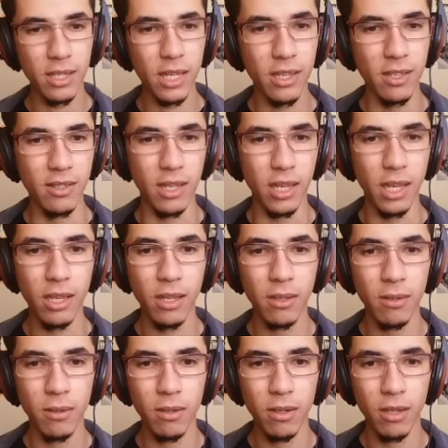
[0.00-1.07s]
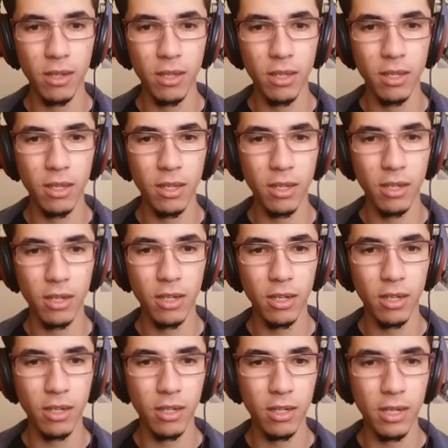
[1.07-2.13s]
Easy.
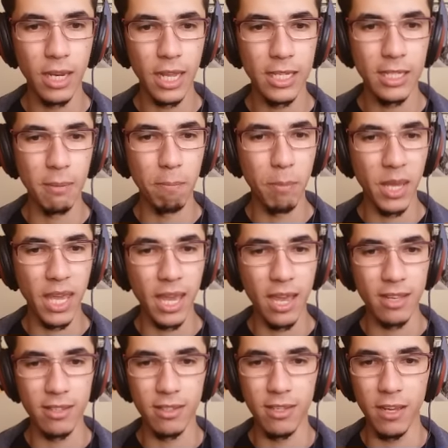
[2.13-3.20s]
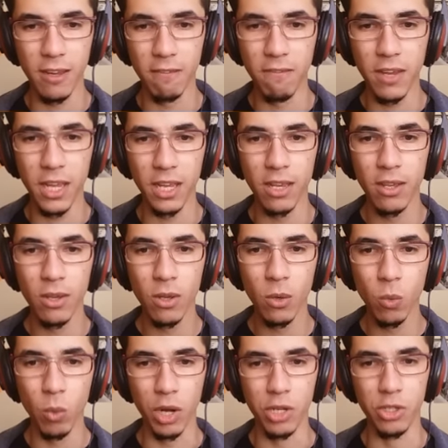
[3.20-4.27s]
That's a big ass T V.
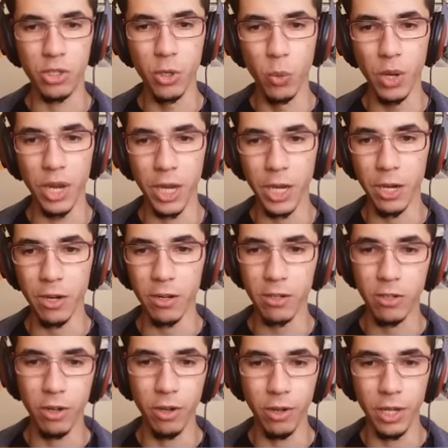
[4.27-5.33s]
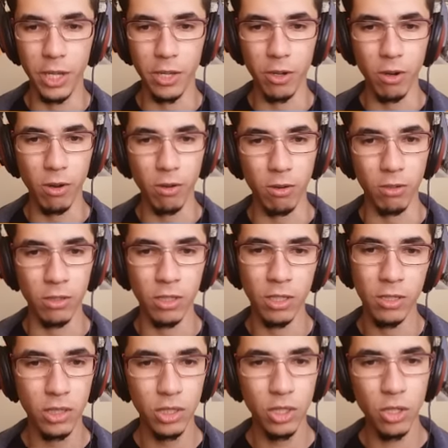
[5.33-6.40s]
What is doing here? Turn it on.
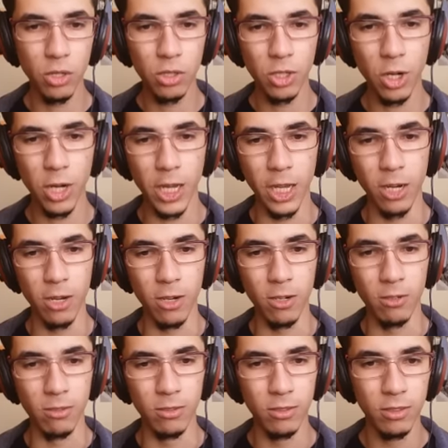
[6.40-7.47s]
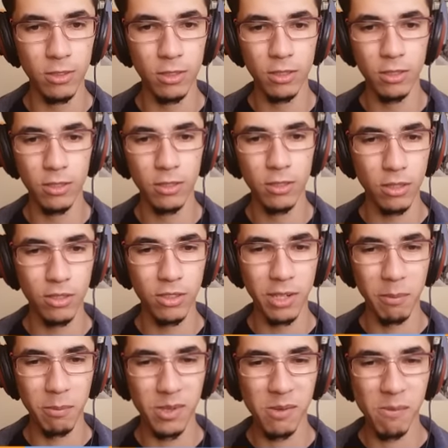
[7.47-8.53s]
You turn it on.
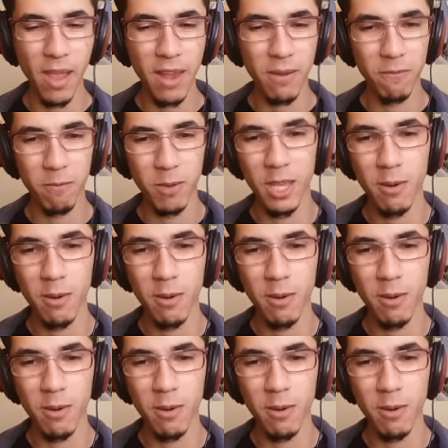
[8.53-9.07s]
Slip it, Matt.